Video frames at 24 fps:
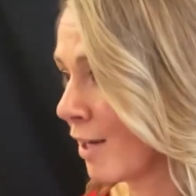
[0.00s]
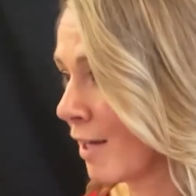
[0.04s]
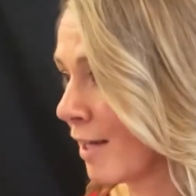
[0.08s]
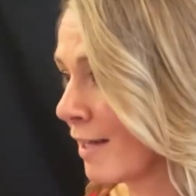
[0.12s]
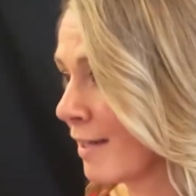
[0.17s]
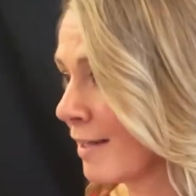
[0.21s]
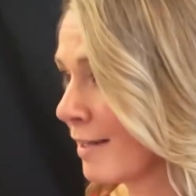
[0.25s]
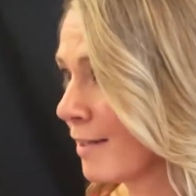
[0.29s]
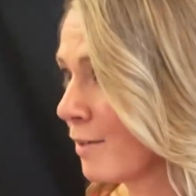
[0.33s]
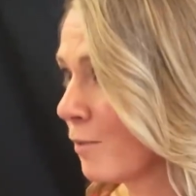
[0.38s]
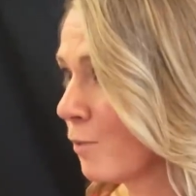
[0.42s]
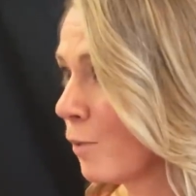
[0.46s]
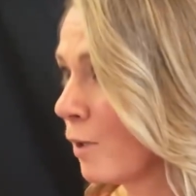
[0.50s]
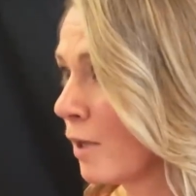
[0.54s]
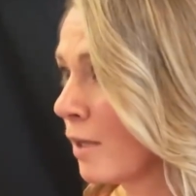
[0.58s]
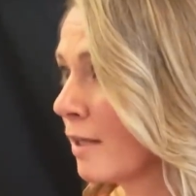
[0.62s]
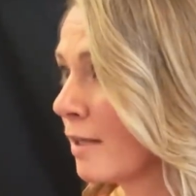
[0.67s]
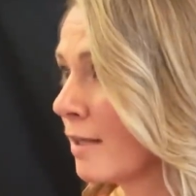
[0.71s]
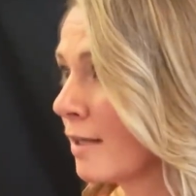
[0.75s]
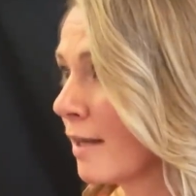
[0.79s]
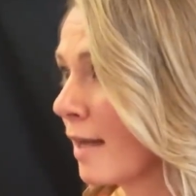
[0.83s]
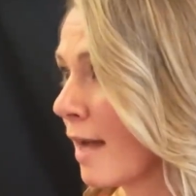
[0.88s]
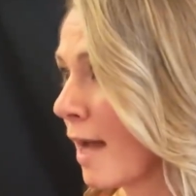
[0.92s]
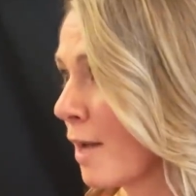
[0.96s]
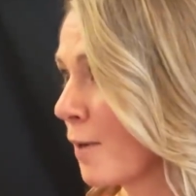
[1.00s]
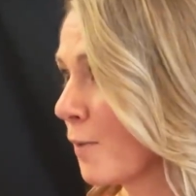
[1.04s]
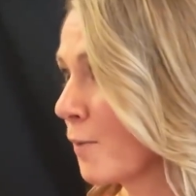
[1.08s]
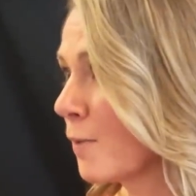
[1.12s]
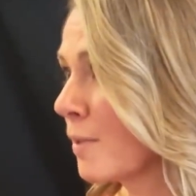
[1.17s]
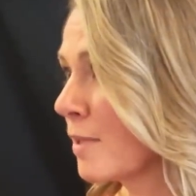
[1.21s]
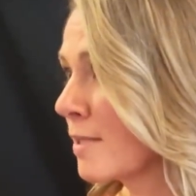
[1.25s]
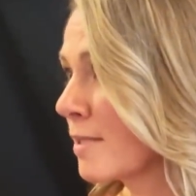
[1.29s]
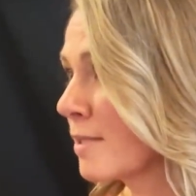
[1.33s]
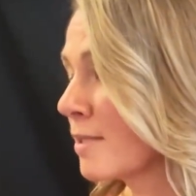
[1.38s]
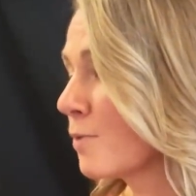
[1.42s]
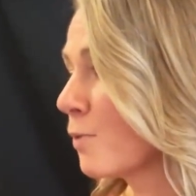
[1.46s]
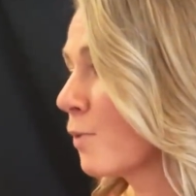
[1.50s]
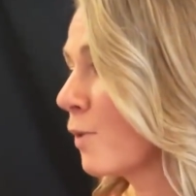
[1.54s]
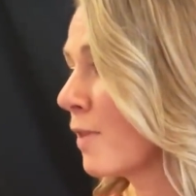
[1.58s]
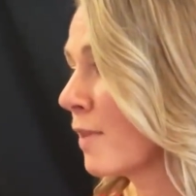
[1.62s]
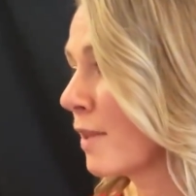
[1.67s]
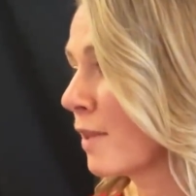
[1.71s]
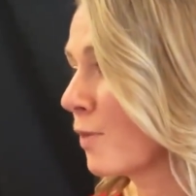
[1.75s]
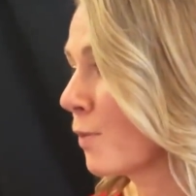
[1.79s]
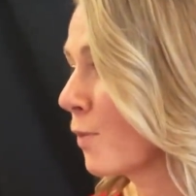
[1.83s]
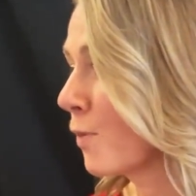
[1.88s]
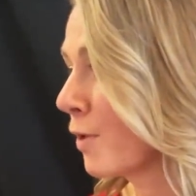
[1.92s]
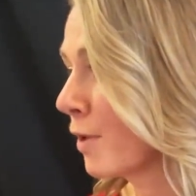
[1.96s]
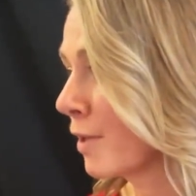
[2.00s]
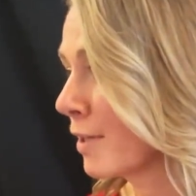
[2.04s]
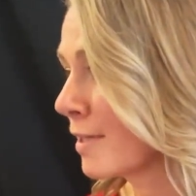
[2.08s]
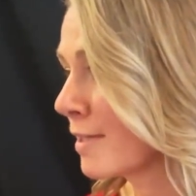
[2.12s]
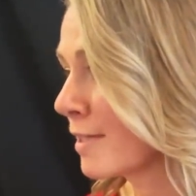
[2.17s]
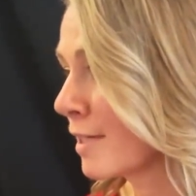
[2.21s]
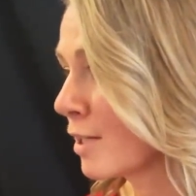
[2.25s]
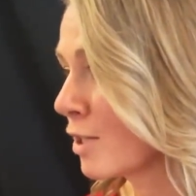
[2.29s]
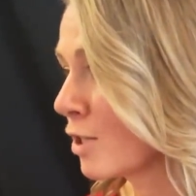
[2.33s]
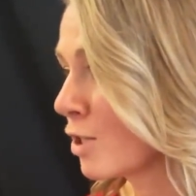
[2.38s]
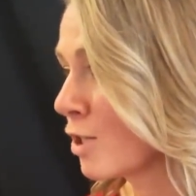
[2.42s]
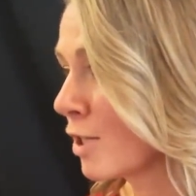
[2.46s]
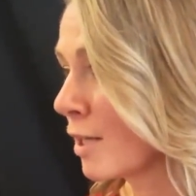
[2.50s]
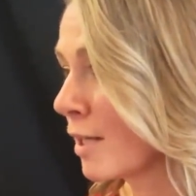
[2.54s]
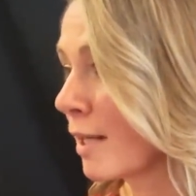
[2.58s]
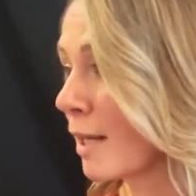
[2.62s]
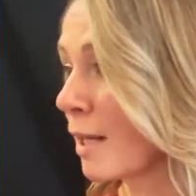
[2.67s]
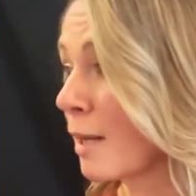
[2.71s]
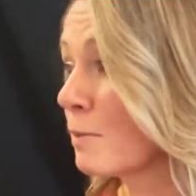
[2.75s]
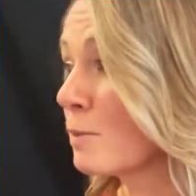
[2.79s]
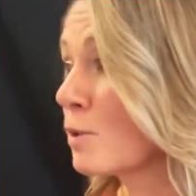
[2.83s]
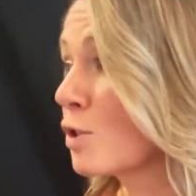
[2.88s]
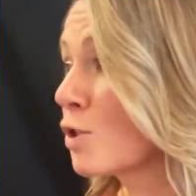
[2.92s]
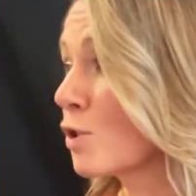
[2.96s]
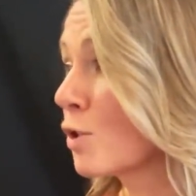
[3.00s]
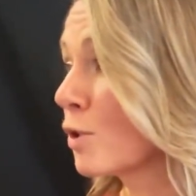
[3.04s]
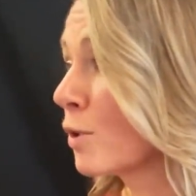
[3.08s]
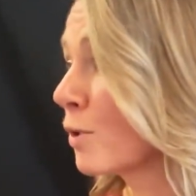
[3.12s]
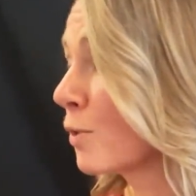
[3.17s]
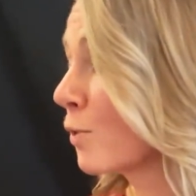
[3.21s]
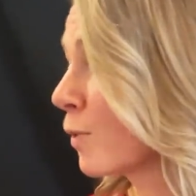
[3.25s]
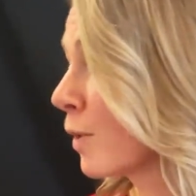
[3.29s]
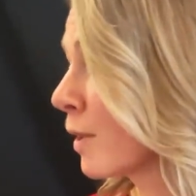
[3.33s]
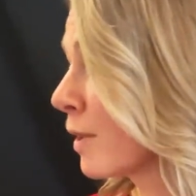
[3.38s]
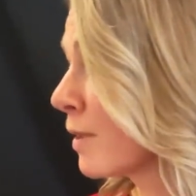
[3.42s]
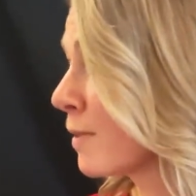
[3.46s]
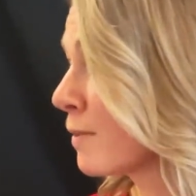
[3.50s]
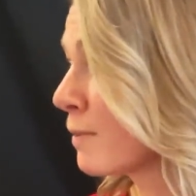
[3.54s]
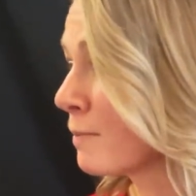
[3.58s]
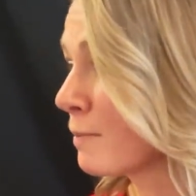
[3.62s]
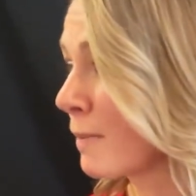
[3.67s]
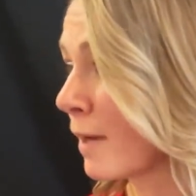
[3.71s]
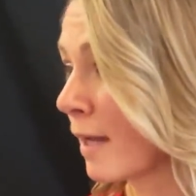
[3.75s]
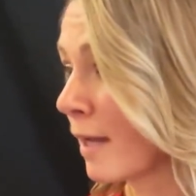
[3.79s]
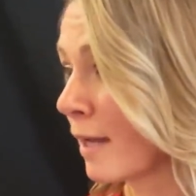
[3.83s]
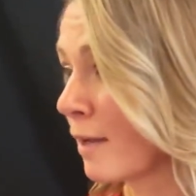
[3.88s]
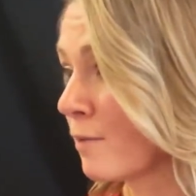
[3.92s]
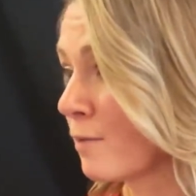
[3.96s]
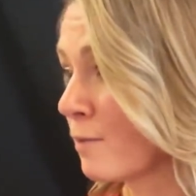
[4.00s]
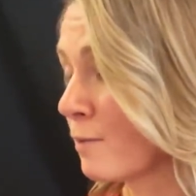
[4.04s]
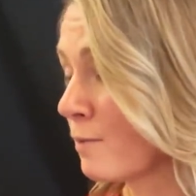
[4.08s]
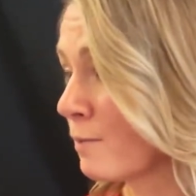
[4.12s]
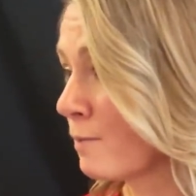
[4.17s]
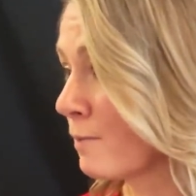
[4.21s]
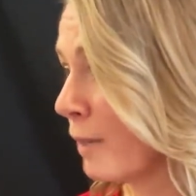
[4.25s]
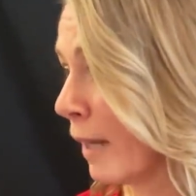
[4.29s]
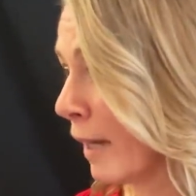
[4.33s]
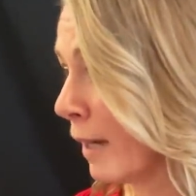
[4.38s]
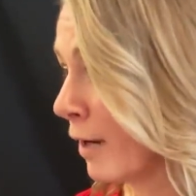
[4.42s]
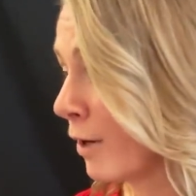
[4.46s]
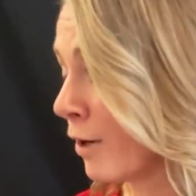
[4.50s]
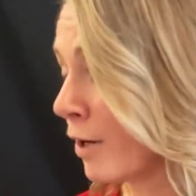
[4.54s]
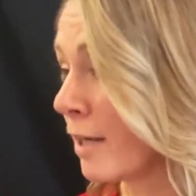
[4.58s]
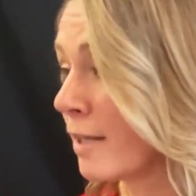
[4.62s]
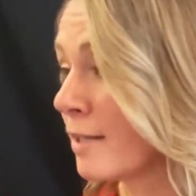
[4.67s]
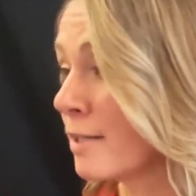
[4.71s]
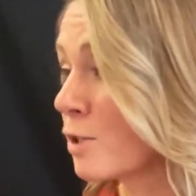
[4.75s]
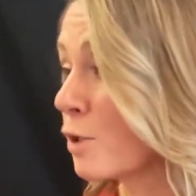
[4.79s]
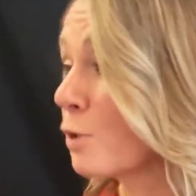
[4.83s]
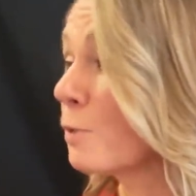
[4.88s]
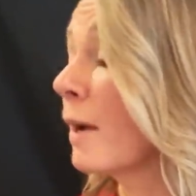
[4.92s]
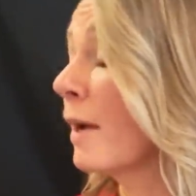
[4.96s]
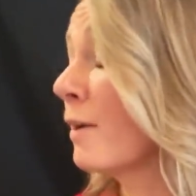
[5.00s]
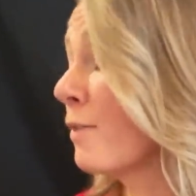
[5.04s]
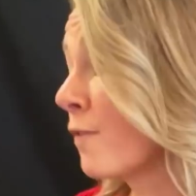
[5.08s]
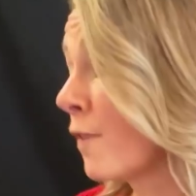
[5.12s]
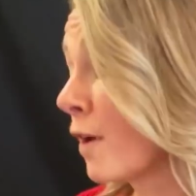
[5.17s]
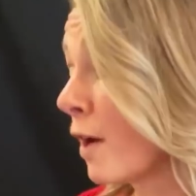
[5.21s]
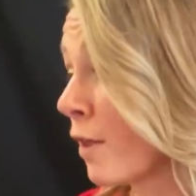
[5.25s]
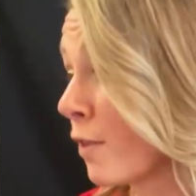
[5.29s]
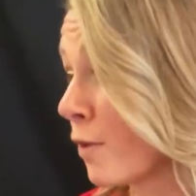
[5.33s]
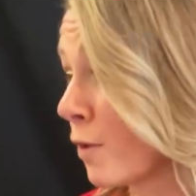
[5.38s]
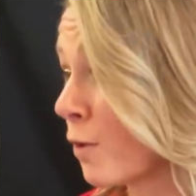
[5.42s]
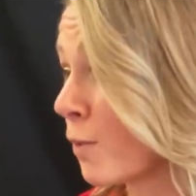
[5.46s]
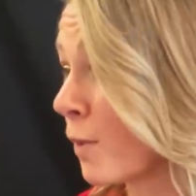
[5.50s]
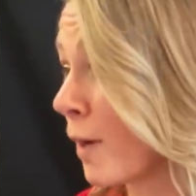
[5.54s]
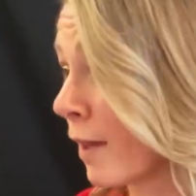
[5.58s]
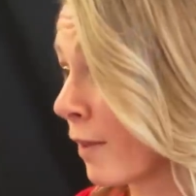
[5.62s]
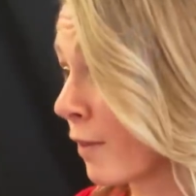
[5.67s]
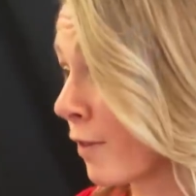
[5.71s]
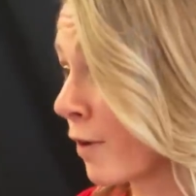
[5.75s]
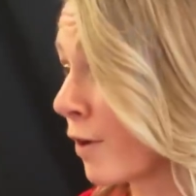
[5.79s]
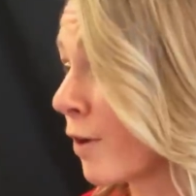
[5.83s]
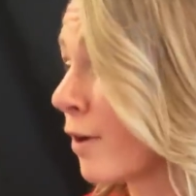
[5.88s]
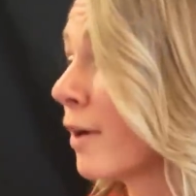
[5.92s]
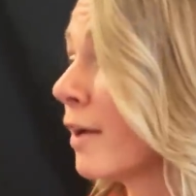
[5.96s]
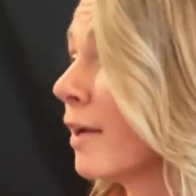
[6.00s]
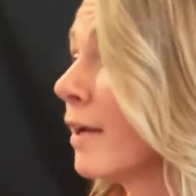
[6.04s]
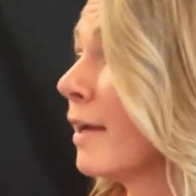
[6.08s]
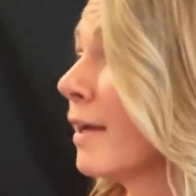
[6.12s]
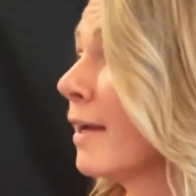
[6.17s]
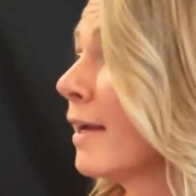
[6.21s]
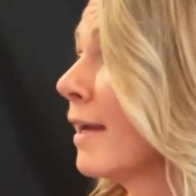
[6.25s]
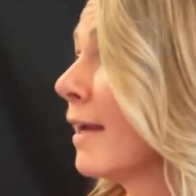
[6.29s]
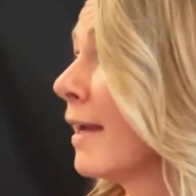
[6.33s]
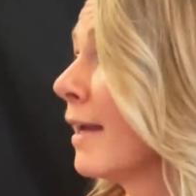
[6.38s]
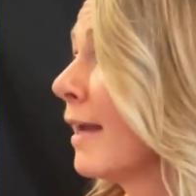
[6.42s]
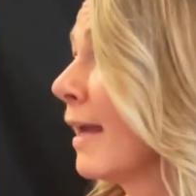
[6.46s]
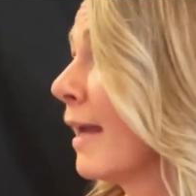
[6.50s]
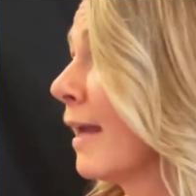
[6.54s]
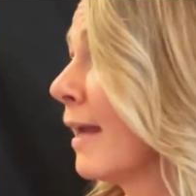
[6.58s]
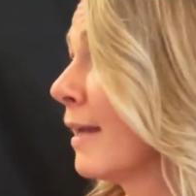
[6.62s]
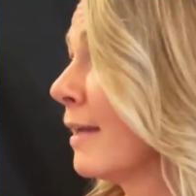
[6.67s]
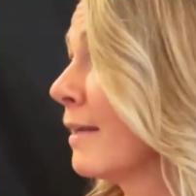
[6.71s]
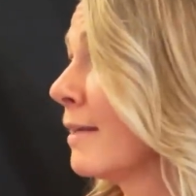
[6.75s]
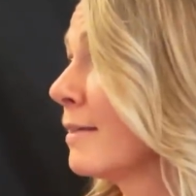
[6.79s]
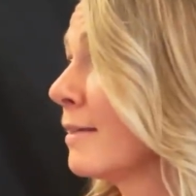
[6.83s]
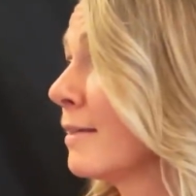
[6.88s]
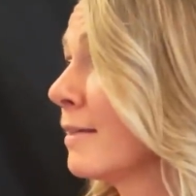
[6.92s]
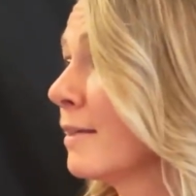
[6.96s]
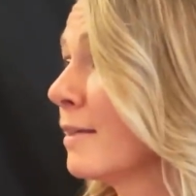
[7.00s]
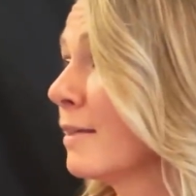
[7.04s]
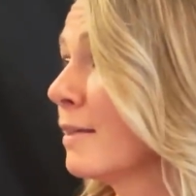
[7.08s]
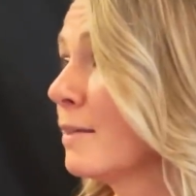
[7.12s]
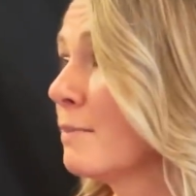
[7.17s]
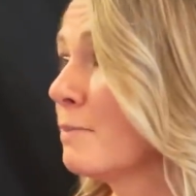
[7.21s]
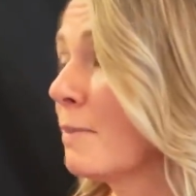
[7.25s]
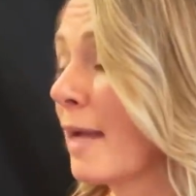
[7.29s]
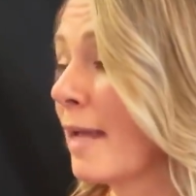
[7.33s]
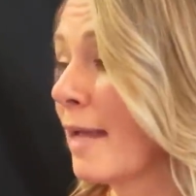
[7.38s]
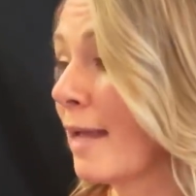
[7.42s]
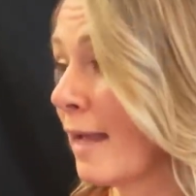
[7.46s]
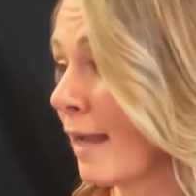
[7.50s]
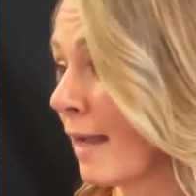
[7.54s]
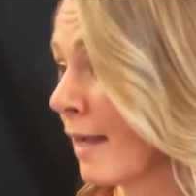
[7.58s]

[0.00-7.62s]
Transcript: on when I was within the organization, and I'm sure with my parents or my father rather, and my